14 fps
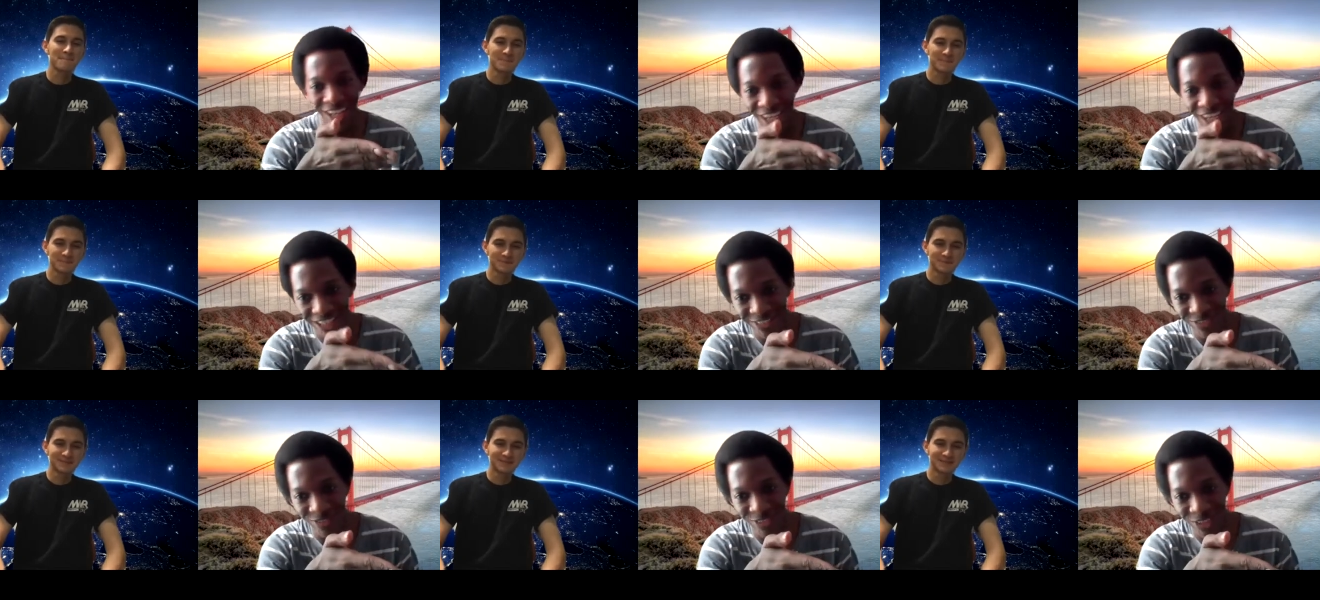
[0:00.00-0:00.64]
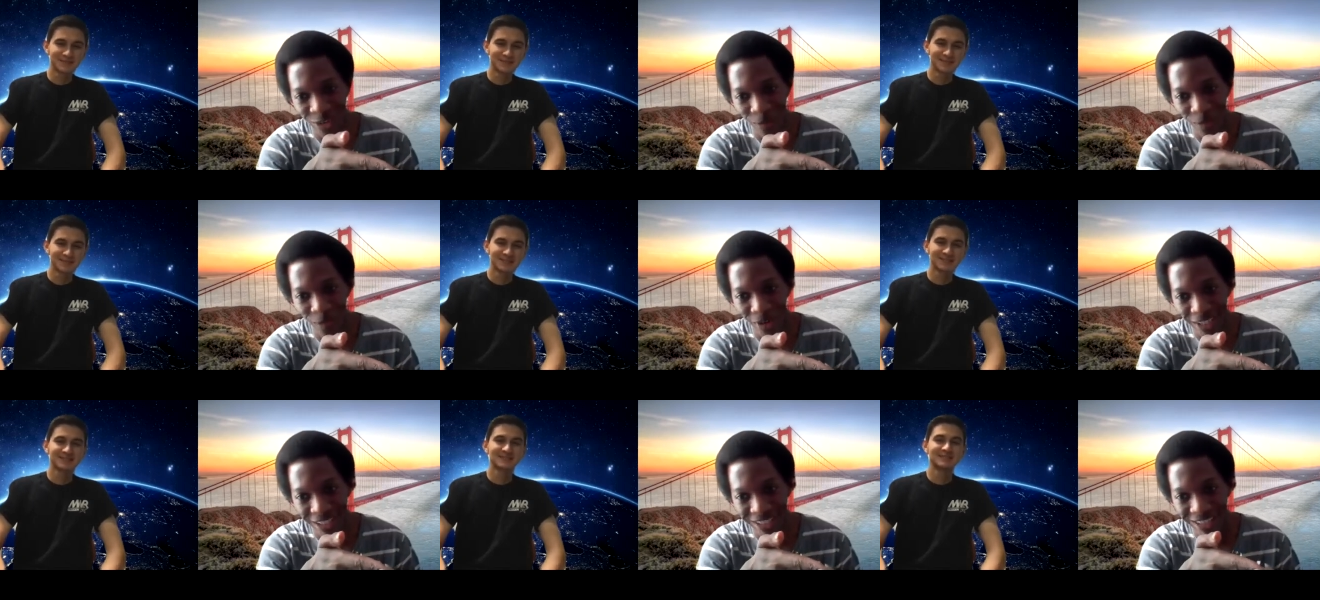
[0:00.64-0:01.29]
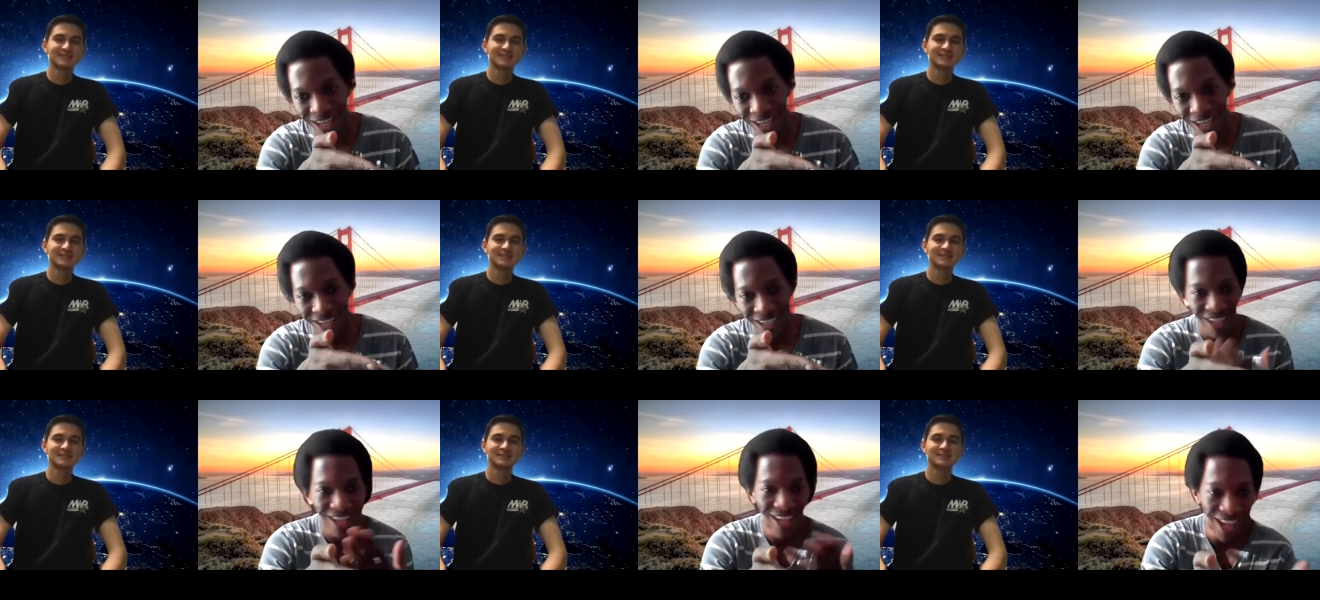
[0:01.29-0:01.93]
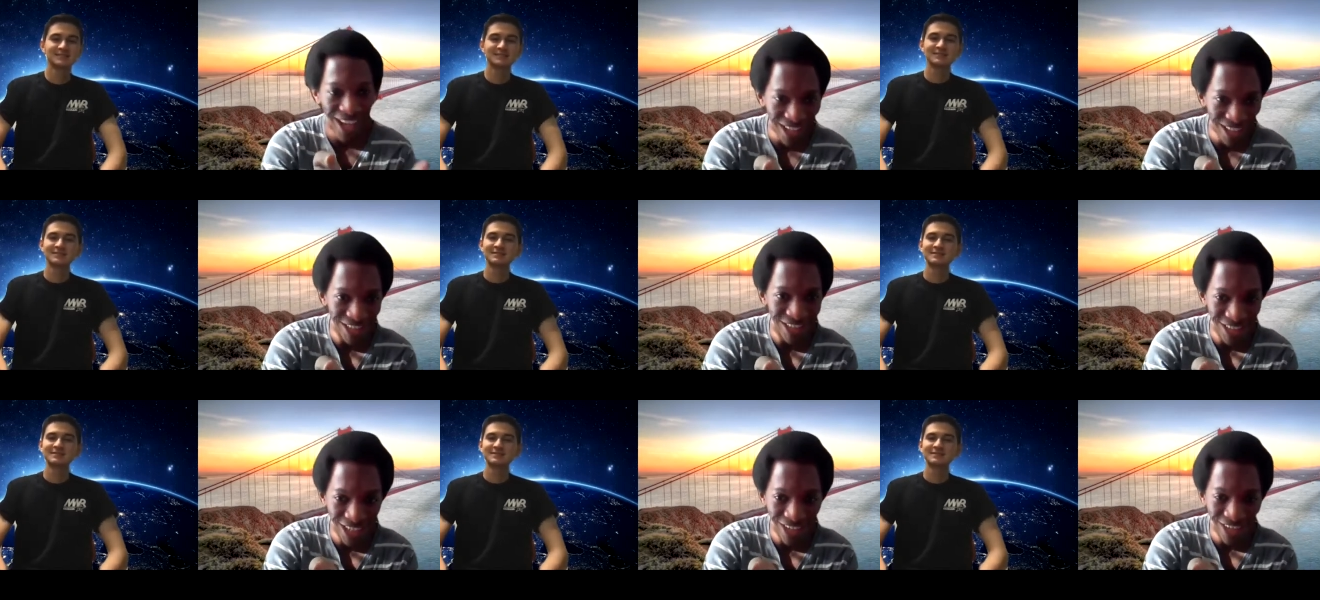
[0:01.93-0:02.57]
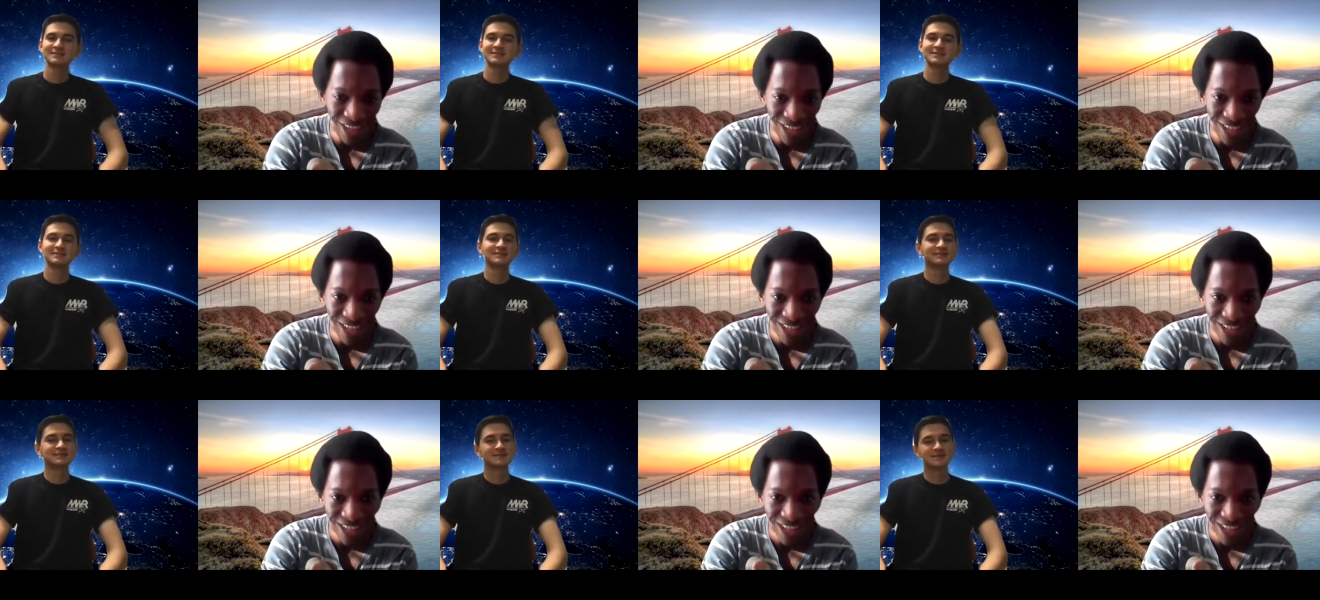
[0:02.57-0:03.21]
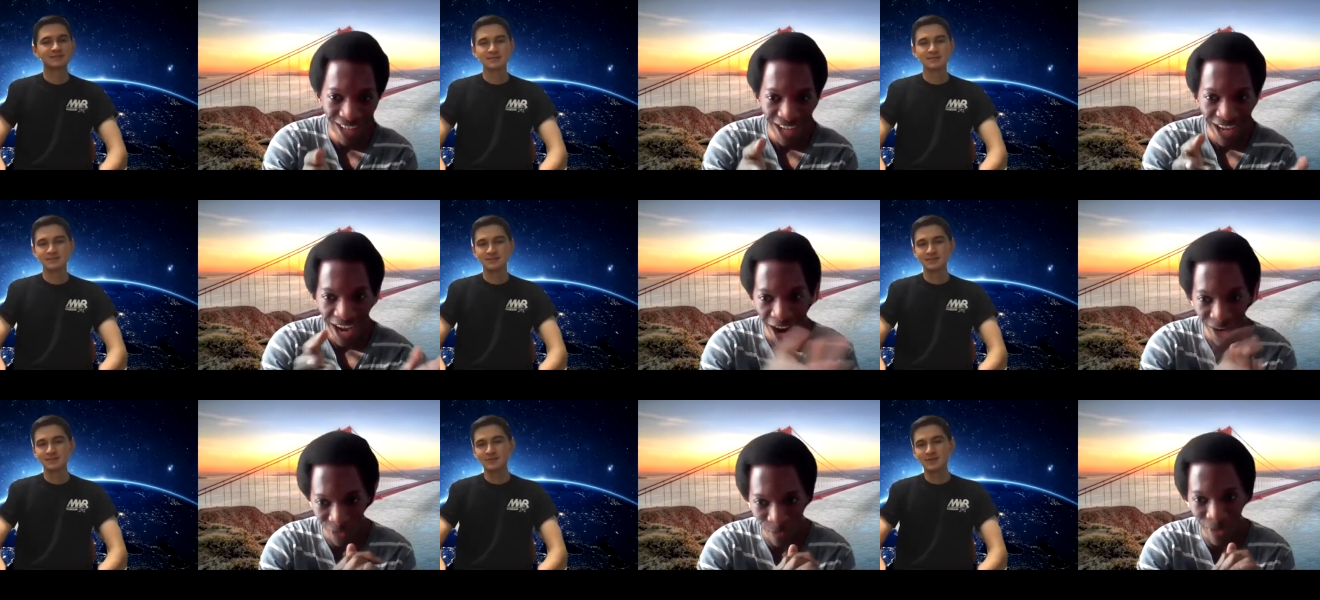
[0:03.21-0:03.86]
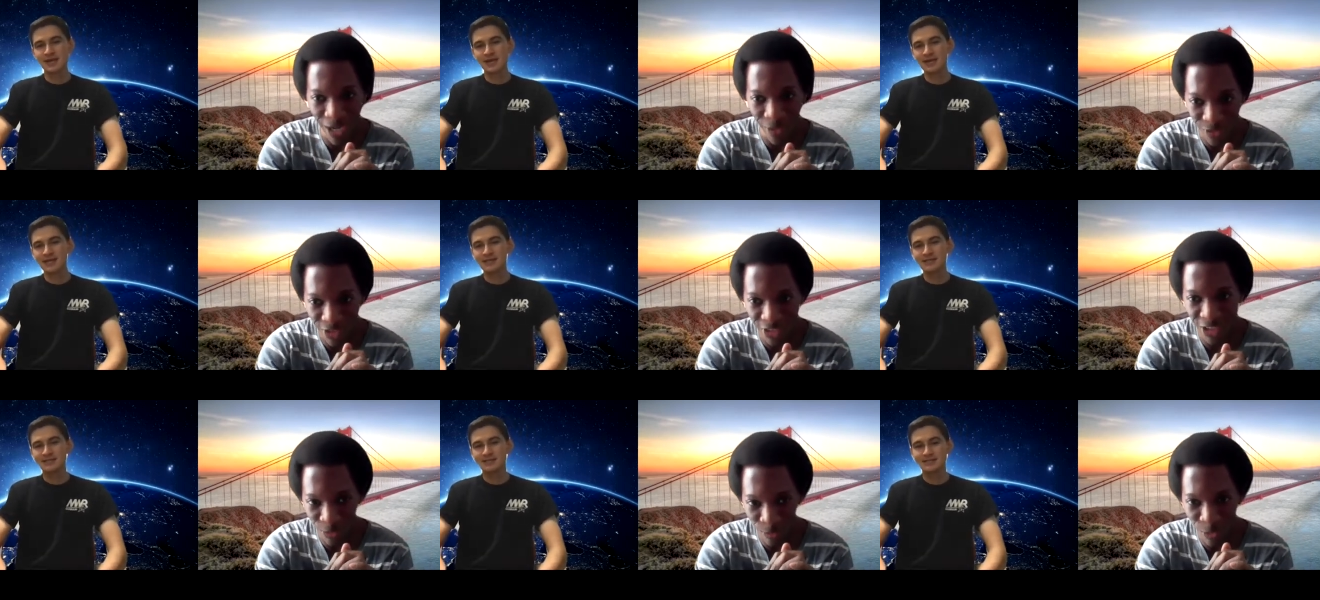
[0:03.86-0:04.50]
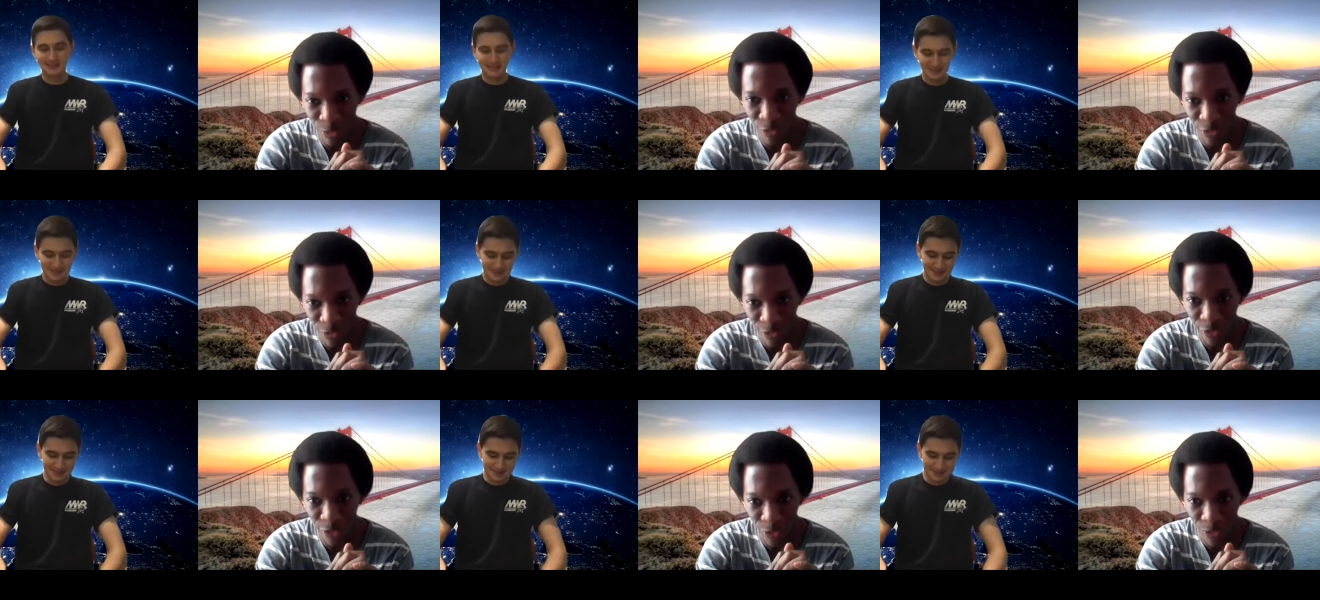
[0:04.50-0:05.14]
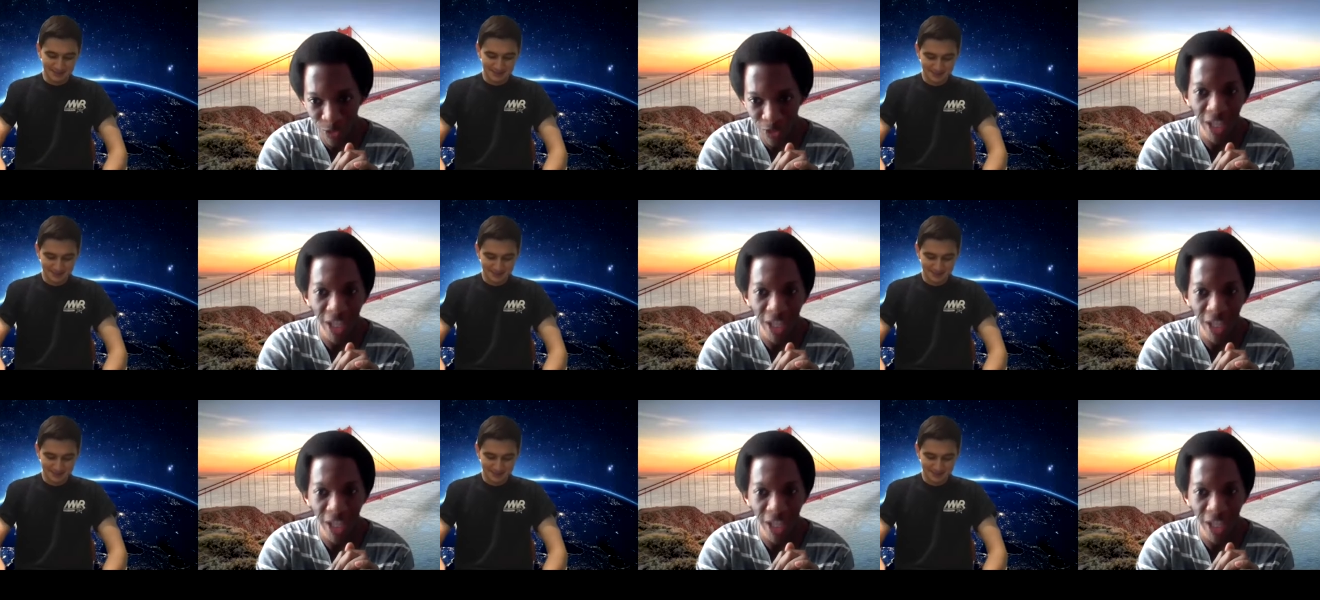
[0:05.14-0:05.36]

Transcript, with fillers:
Speaker 1: It's your boy Eli, and it's Jerry, and we're hey. back with another movie review.